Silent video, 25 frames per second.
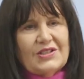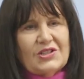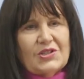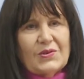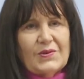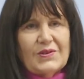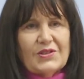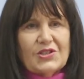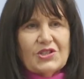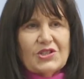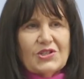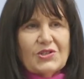
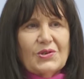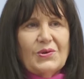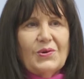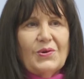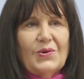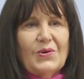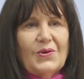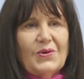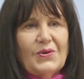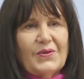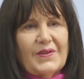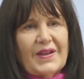to
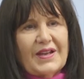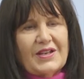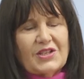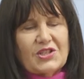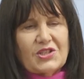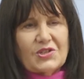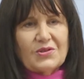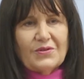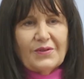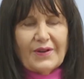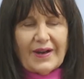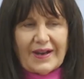ensure
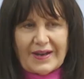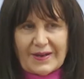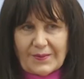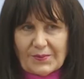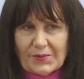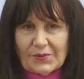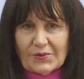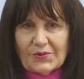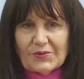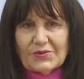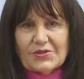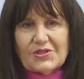that you're
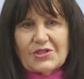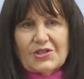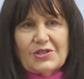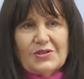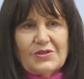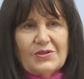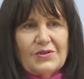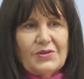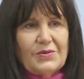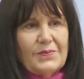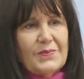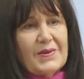able
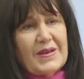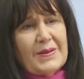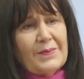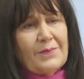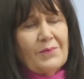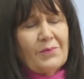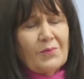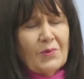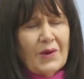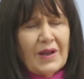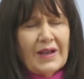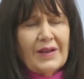to
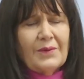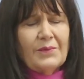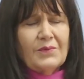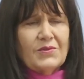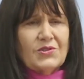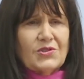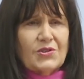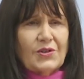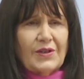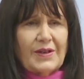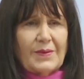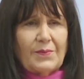be well
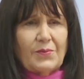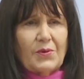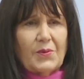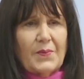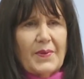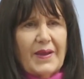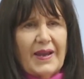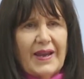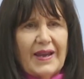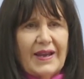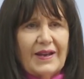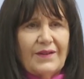and truly
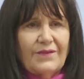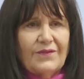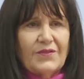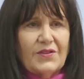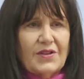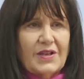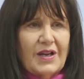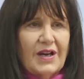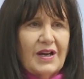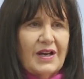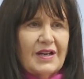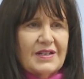prepared
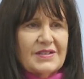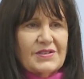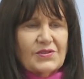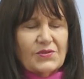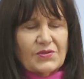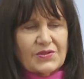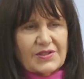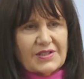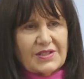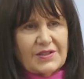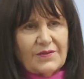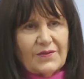for the high
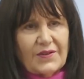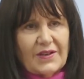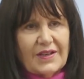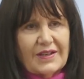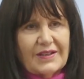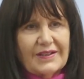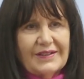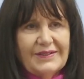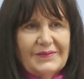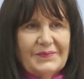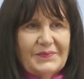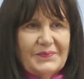school
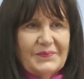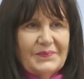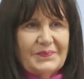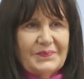certificate.